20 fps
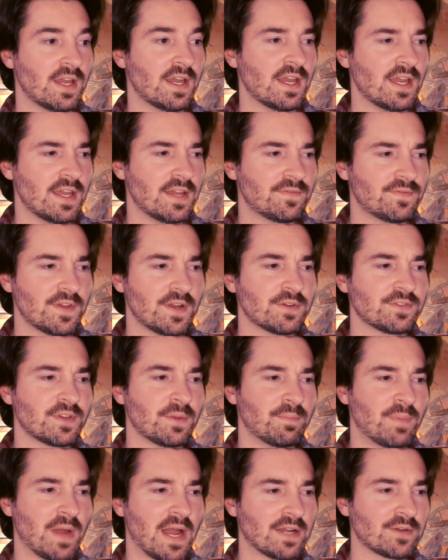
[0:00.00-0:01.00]
If there's a
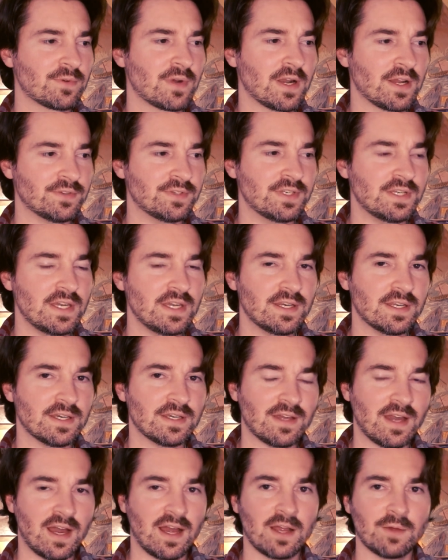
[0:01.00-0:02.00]
background
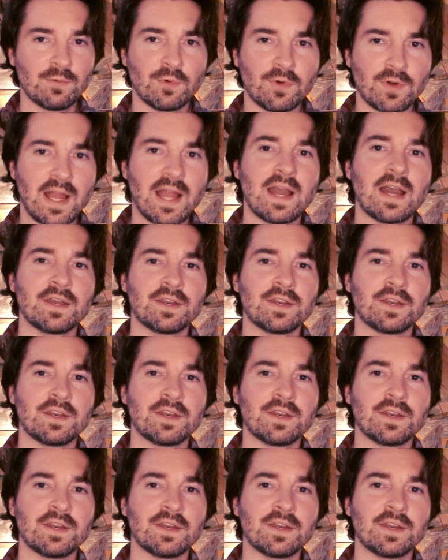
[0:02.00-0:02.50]
needed, I will add